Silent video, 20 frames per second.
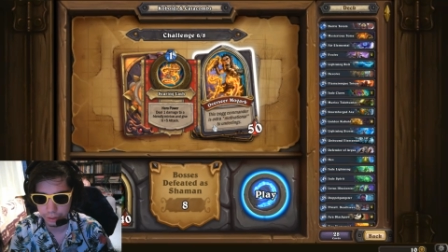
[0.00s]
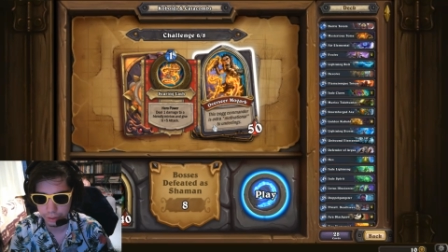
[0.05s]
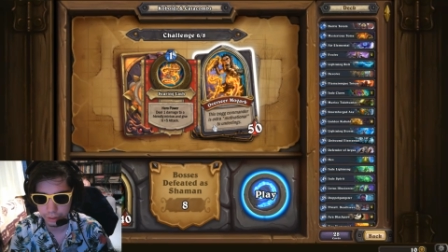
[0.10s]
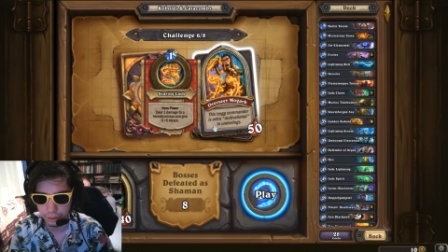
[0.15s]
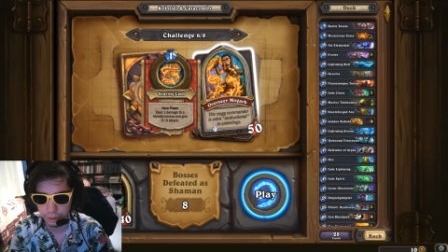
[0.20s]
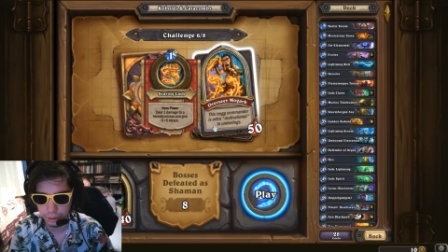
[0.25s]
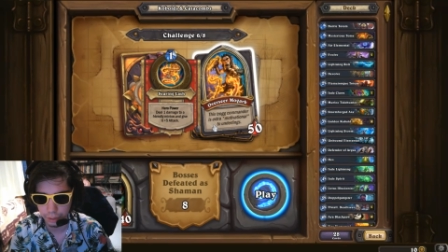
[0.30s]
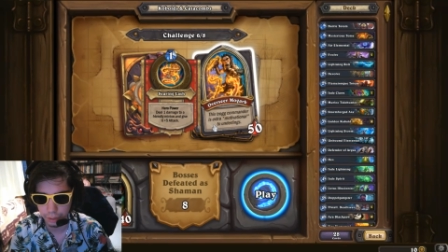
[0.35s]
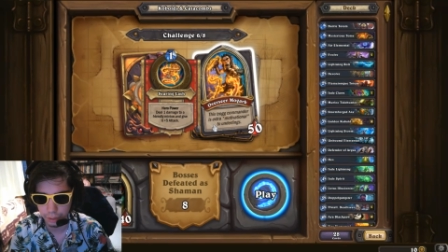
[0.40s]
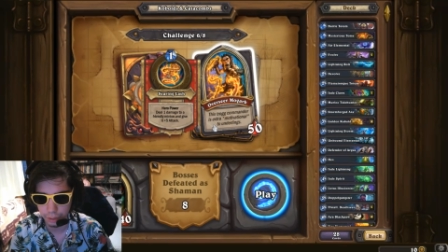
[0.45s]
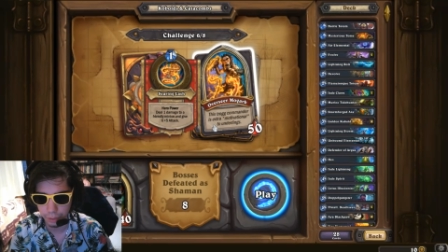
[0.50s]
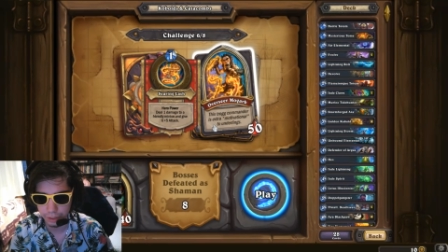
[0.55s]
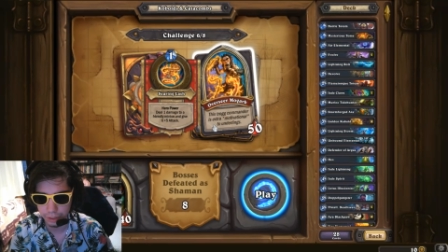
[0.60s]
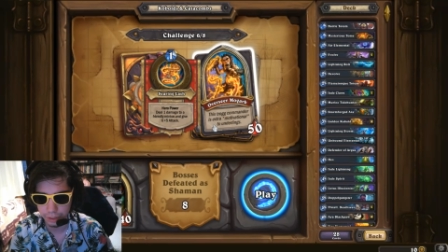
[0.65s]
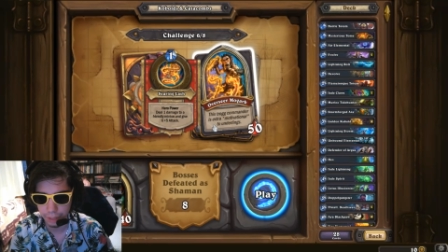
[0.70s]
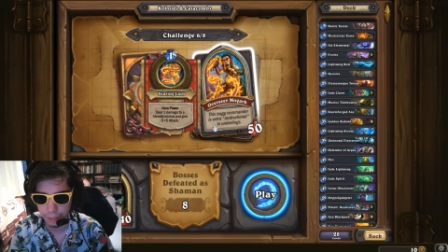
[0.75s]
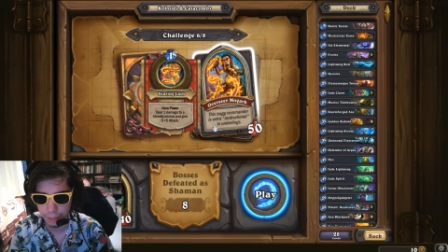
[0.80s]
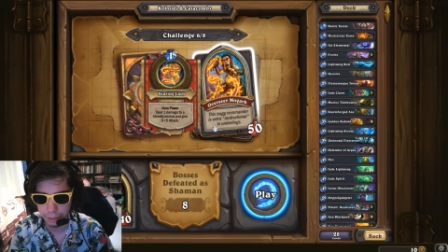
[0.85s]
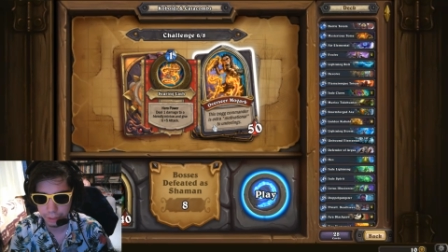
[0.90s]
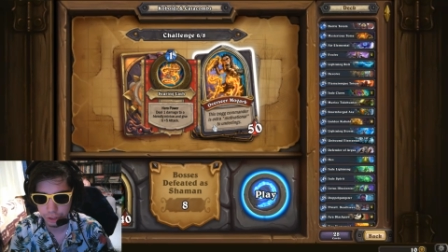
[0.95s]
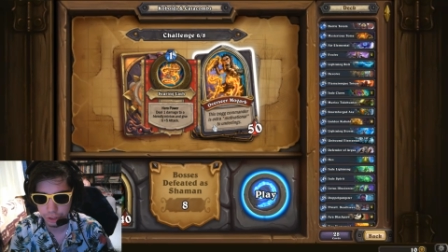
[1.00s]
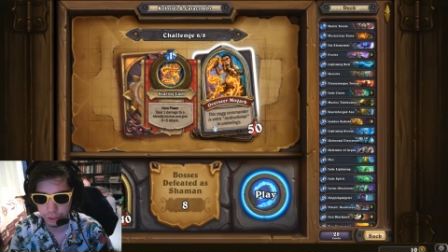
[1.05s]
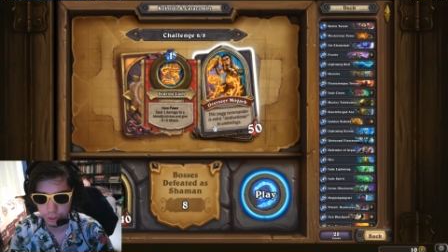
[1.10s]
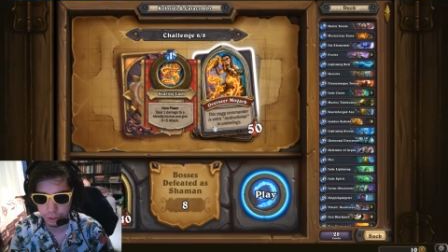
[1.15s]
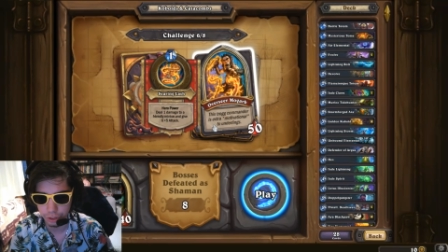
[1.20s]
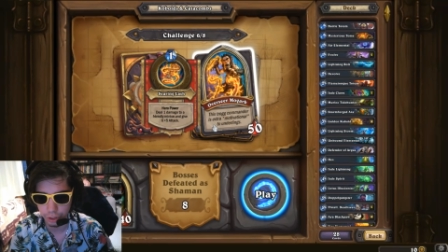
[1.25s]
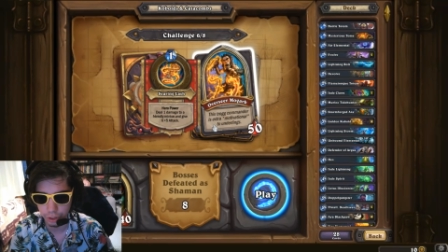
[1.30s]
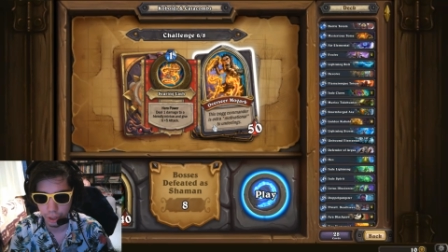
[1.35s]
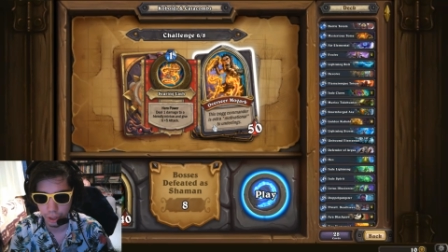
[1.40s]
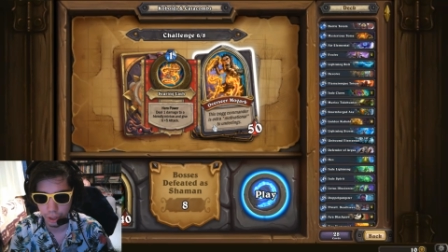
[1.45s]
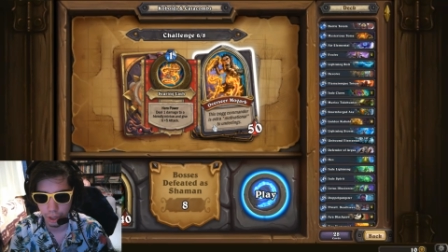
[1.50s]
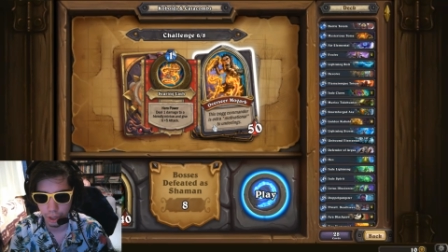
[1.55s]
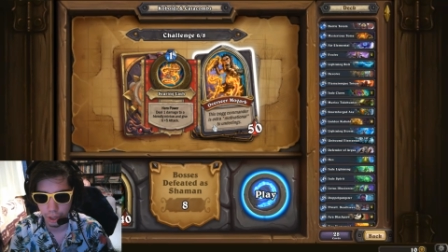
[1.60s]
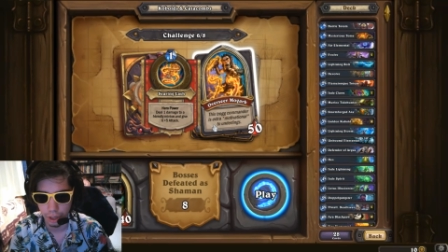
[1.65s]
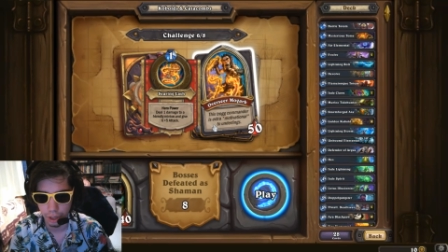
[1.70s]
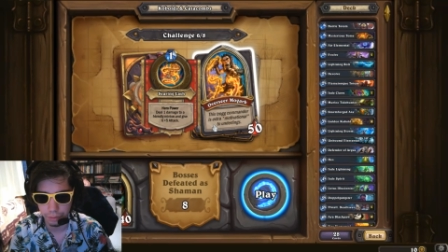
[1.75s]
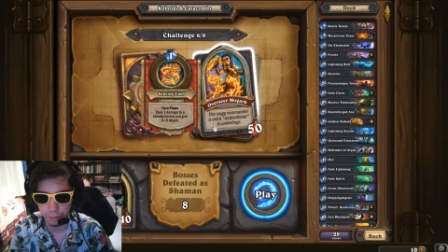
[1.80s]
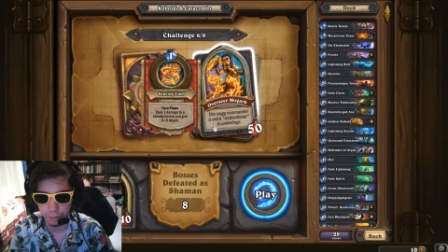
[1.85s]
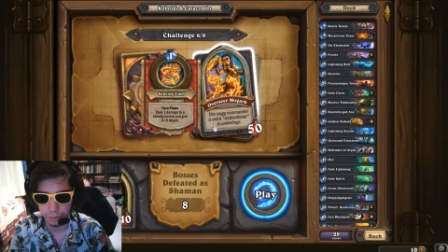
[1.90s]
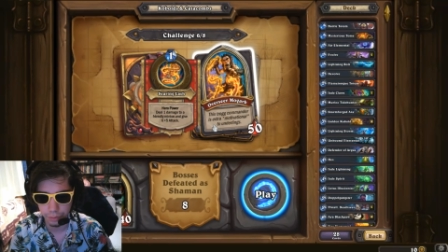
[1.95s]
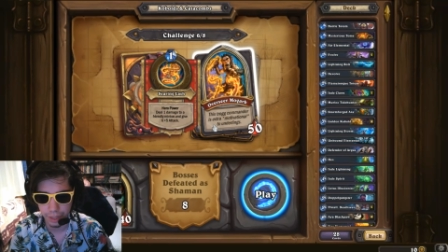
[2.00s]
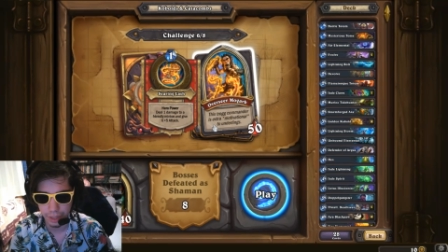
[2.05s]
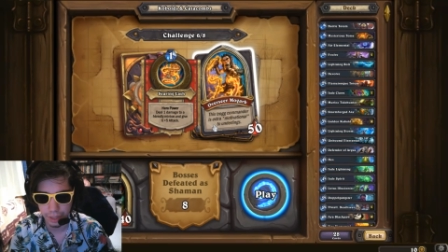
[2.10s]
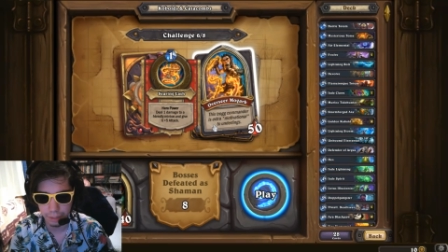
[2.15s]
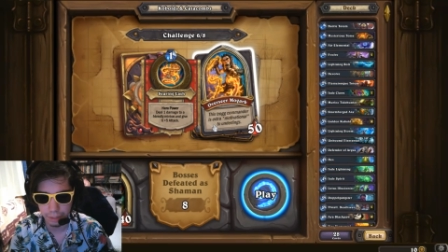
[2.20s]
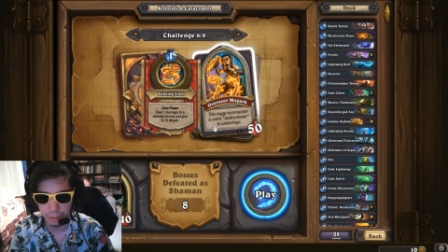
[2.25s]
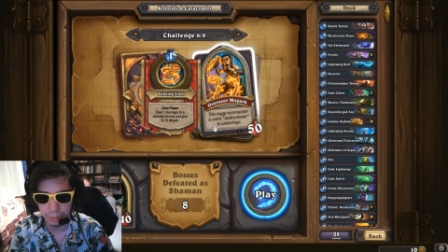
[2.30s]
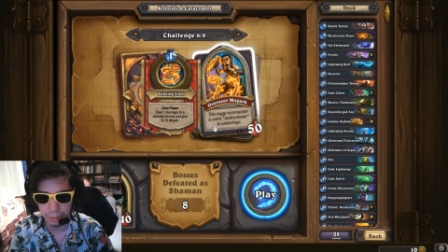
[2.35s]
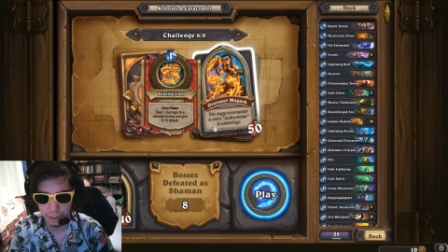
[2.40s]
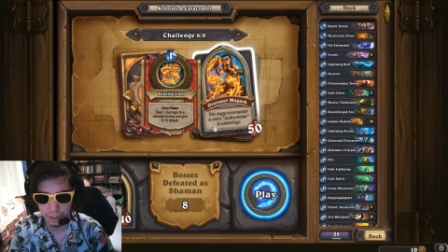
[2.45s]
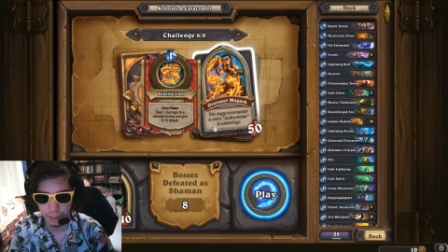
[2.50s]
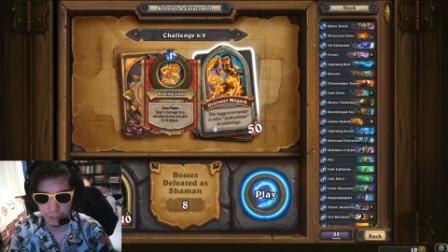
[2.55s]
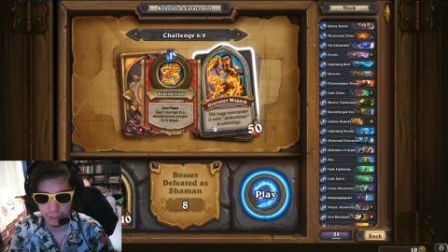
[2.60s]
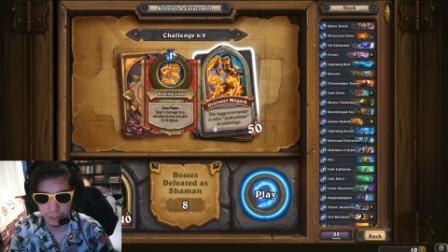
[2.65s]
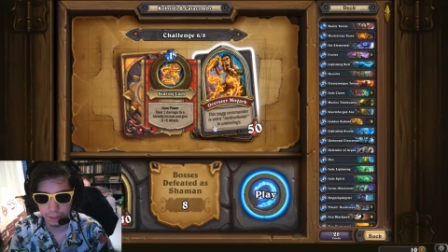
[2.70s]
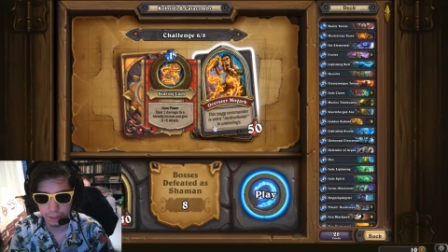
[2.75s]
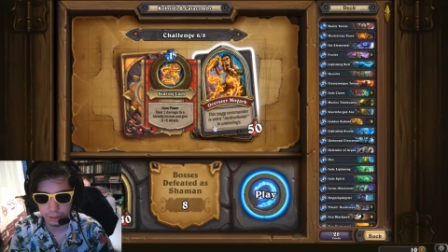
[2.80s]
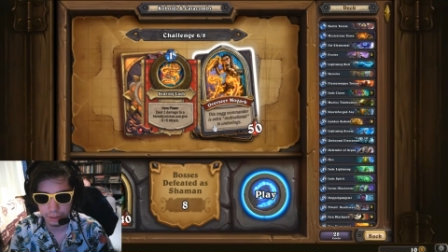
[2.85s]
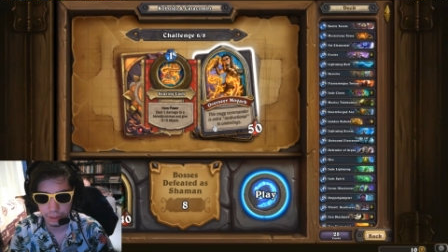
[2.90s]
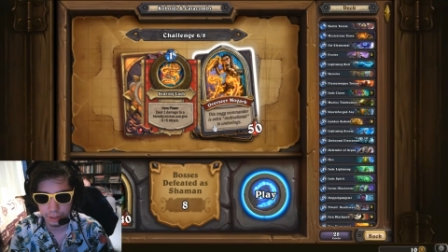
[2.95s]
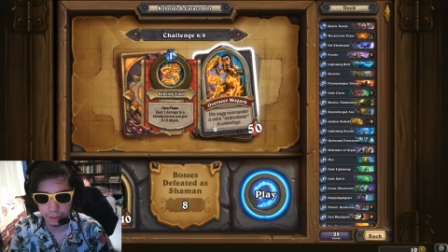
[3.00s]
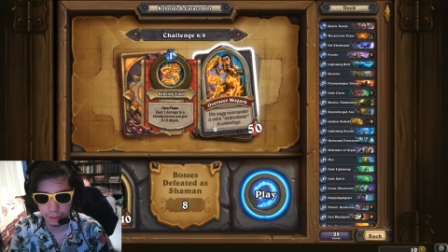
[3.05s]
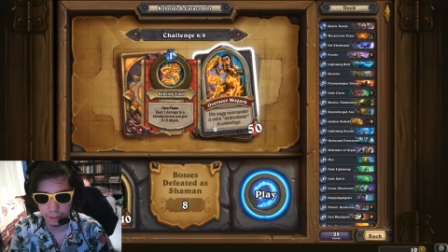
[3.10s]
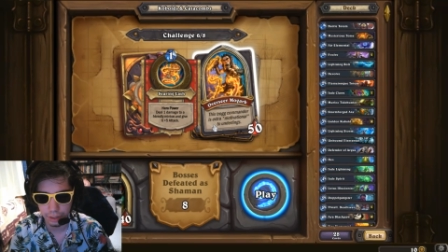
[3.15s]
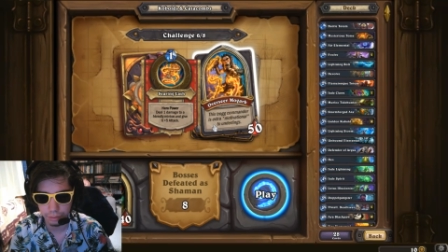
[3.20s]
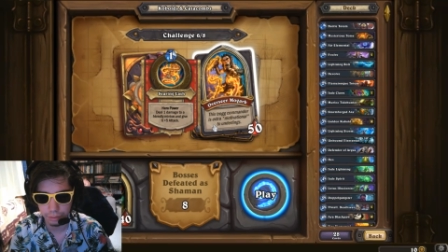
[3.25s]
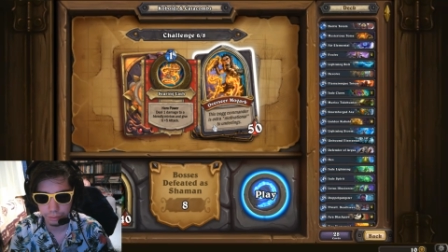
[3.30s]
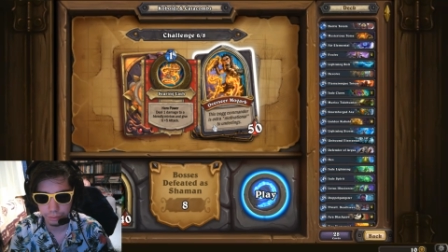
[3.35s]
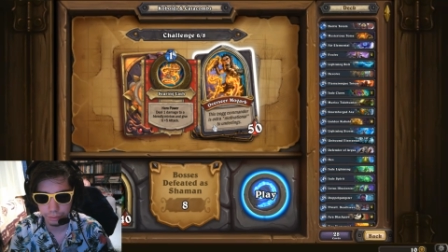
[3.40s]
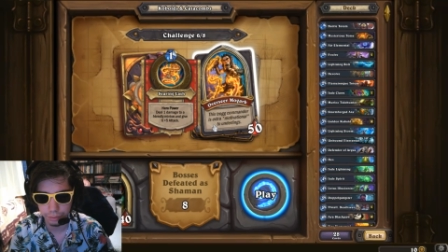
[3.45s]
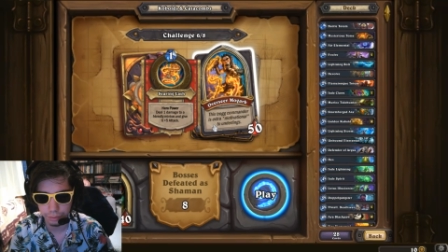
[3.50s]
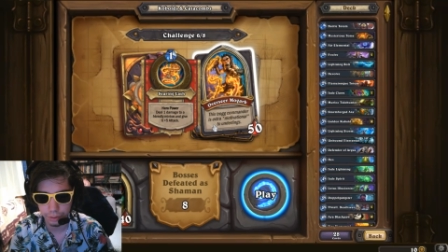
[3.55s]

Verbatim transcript: Deal one damage to a friendly minion and give